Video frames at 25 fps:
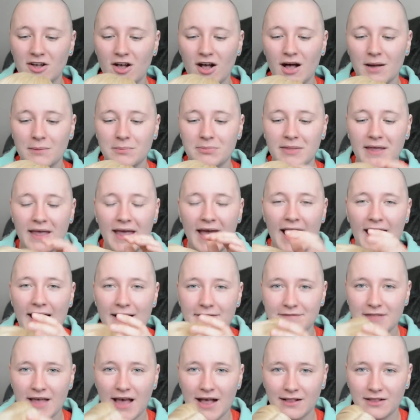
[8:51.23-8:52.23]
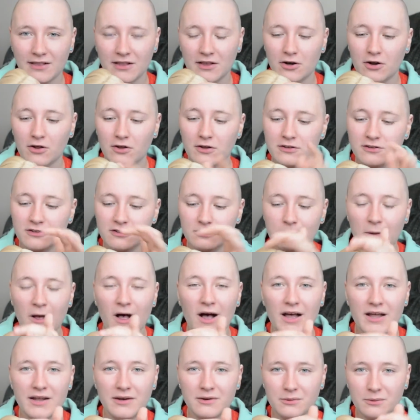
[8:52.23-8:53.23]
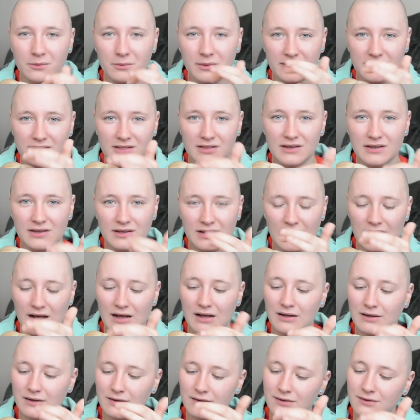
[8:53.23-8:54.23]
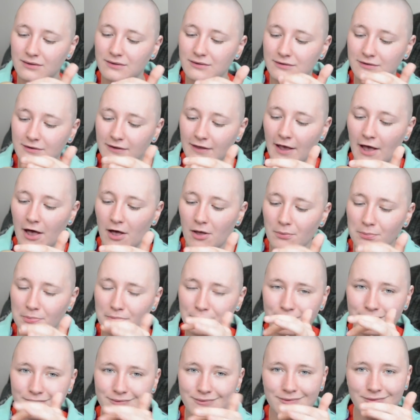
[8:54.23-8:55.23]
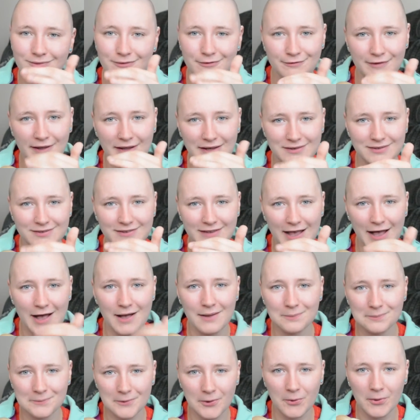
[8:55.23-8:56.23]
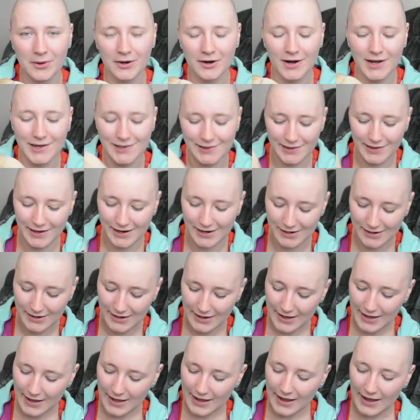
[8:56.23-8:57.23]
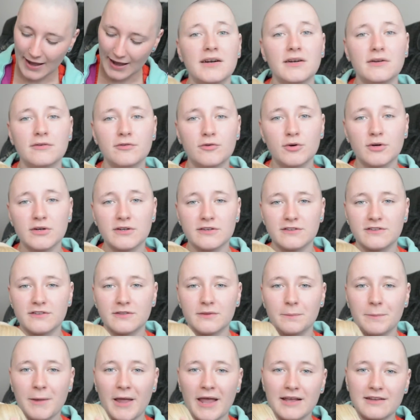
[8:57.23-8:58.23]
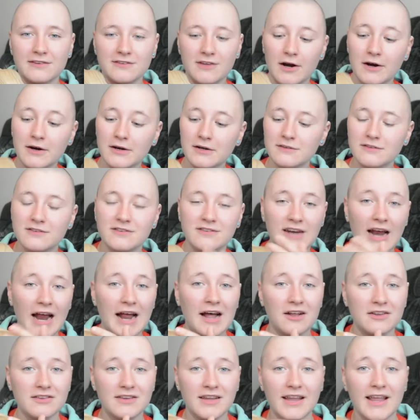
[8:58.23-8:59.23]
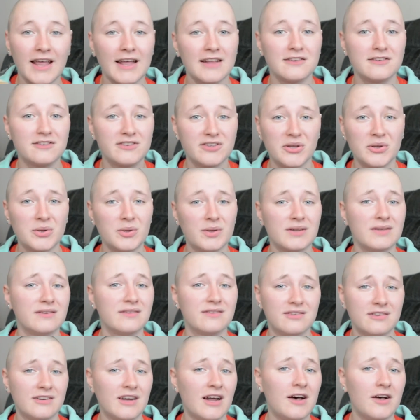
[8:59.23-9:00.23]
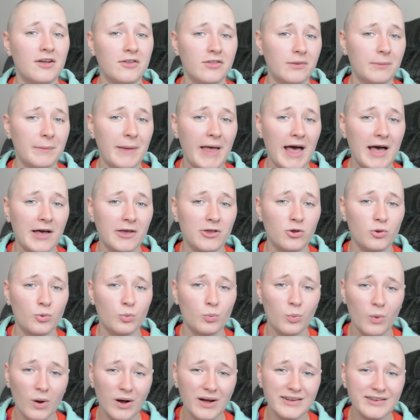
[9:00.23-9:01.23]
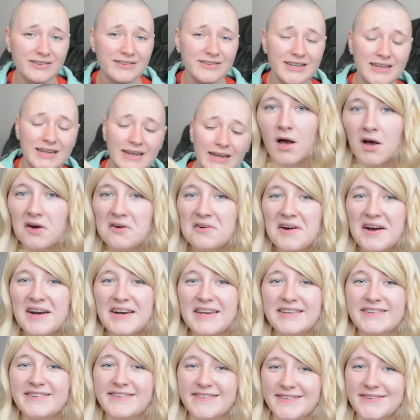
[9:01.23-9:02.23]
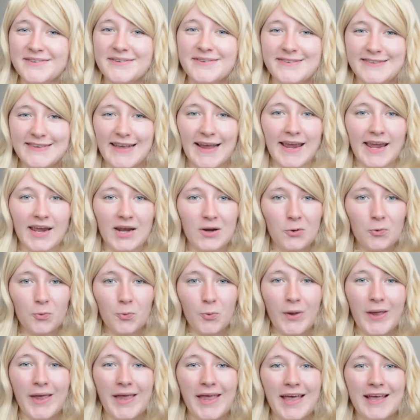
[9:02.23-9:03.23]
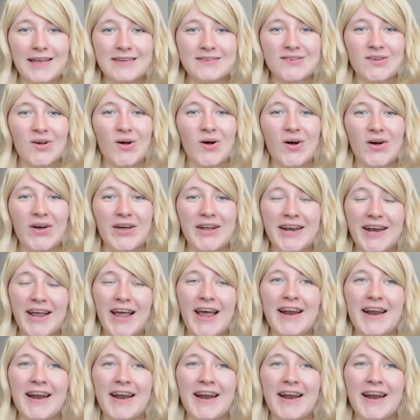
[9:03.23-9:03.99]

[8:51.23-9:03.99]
the top they have that little spot with the scalp, fake scalp going on there. And of course the bangs are unstyled again, so you can style them how you want. Alrighty, so second wig is on,